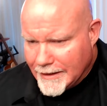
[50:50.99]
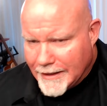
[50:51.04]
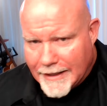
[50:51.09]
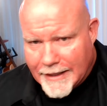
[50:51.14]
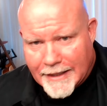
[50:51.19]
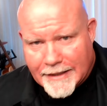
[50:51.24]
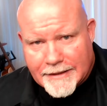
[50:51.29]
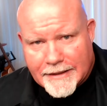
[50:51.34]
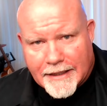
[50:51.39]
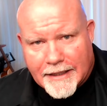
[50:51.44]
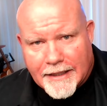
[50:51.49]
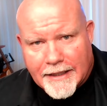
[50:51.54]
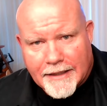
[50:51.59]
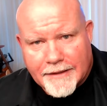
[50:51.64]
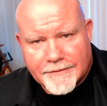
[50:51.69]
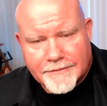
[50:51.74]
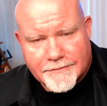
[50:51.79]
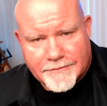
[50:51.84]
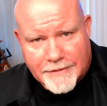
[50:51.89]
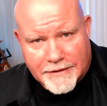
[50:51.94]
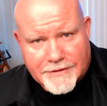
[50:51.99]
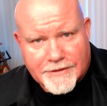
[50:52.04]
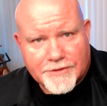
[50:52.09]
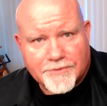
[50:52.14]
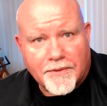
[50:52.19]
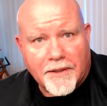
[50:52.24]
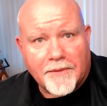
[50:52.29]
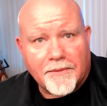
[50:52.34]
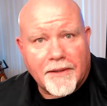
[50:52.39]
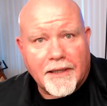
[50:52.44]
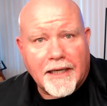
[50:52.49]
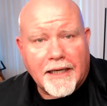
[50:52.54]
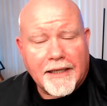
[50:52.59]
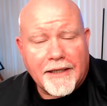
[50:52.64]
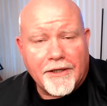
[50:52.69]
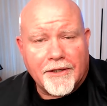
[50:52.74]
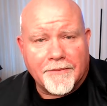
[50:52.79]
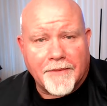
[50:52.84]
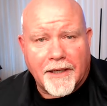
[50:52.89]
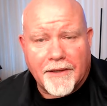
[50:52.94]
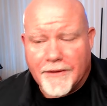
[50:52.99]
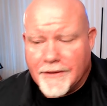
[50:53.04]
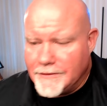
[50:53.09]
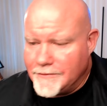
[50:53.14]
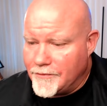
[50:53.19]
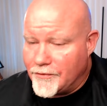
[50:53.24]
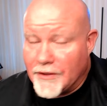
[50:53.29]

And this is where we're at here, Myron.